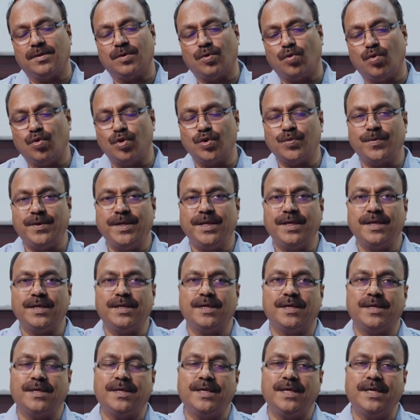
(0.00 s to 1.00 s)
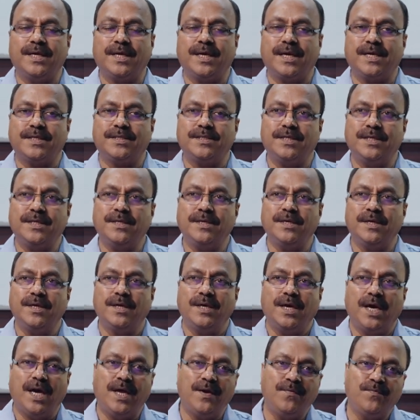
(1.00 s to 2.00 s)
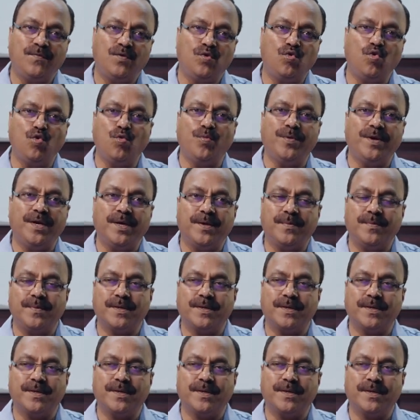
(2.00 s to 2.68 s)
course very uh, interesting and two-way,